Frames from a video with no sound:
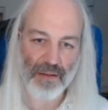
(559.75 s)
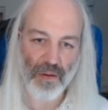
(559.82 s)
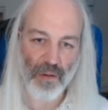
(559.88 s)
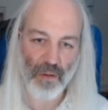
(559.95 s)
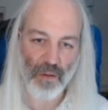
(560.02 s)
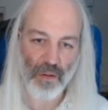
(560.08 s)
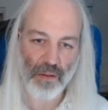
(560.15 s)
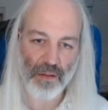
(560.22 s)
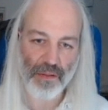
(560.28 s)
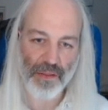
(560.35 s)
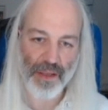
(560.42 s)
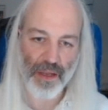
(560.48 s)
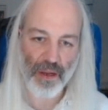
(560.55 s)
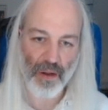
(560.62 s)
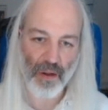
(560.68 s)
all
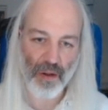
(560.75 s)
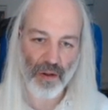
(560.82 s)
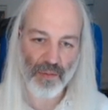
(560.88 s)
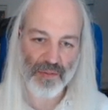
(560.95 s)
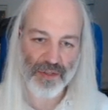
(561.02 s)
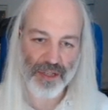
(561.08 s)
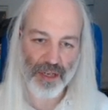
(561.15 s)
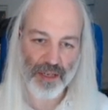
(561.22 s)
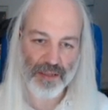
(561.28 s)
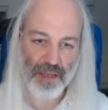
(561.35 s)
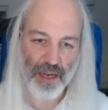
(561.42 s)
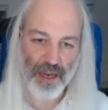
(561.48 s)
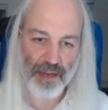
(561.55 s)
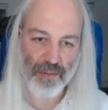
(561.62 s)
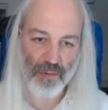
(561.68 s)
the objects
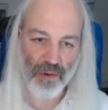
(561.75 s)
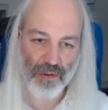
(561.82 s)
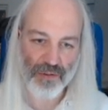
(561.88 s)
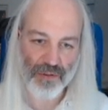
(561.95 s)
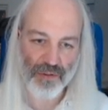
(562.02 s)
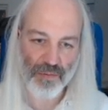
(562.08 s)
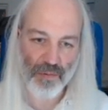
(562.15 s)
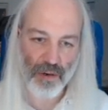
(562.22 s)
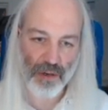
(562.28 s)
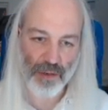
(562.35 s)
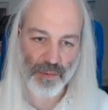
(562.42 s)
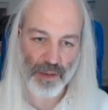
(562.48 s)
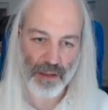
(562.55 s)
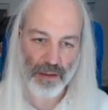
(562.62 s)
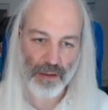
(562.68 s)
I want to work
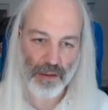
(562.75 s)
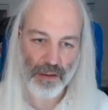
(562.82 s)
with,